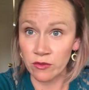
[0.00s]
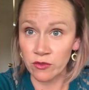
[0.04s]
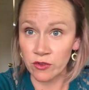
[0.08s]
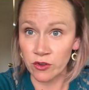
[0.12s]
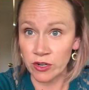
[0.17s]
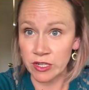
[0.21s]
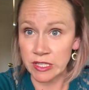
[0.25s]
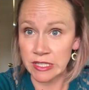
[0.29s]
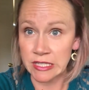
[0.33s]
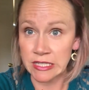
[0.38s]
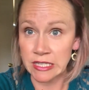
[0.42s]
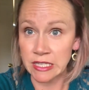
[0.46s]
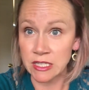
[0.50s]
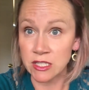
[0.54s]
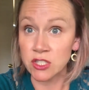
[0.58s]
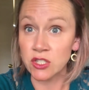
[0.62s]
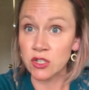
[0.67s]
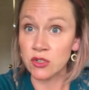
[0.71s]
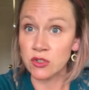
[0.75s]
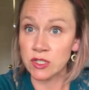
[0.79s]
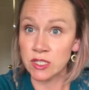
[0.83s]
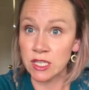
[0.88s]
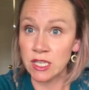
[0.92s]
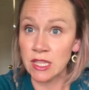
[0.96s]
for instance,
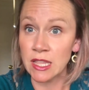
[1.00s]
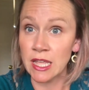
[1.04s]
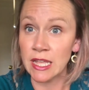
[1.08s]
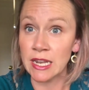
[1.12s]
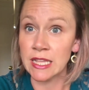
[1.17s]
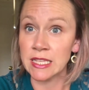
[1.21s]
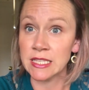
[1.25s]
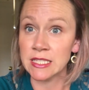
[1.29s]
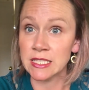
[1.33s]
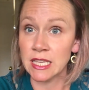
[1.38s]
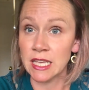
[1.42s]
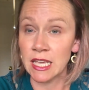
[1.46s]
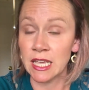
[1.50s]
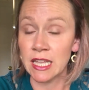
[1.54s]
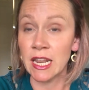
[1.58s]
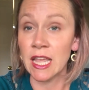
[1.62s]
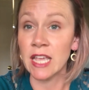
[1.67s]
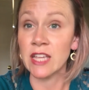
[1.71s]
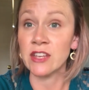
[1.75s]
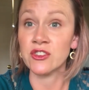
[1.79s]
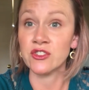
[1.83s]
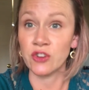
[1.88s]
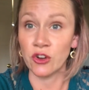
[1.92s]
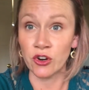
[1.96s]
you'll see that it's in
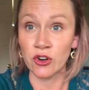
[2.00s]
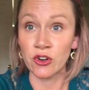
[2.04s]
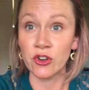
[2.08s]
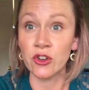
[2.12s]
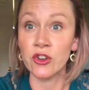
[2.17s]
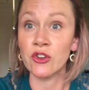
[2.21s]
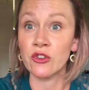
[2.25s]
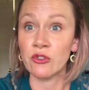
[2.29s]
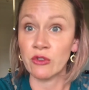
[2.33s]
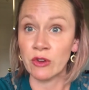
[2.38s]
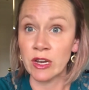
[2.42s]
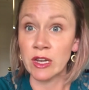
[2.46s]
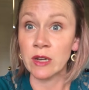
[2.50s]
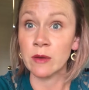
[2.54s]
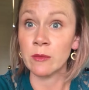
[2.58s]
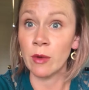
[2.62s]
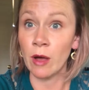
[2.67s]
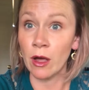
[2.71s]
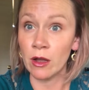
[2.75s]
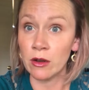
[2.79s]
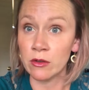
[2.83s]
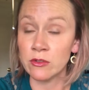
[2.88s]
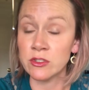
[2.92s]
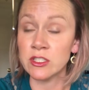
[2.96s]
a dark green
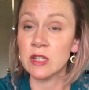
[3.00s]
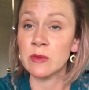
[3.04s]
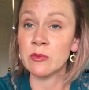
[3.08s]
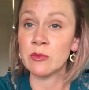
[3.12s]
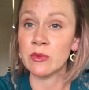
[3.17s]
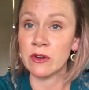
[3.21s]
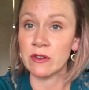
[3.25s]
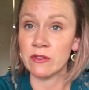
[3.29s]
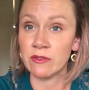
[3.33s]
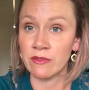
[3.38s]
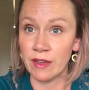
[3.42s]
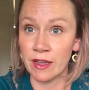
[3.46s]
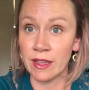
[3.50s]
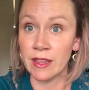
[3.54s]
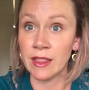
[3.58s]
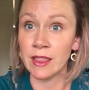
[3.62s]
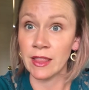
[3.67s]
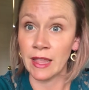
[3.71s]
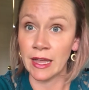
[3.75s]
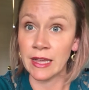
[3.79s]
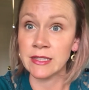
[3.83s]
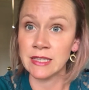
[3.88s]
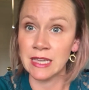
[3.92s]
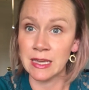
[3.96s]
bottle to prevent
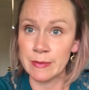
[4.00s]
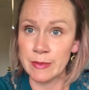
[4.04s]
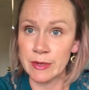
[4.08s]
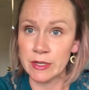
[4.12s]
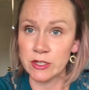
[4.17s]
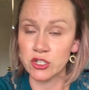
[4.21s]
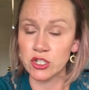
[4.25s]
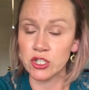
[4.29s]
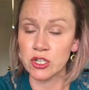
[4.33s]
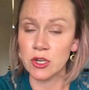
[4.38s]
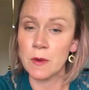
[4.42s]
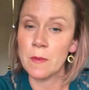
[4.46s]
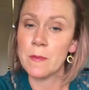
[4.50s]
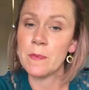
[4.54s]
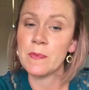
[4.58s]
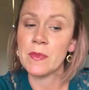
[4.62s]
light damage.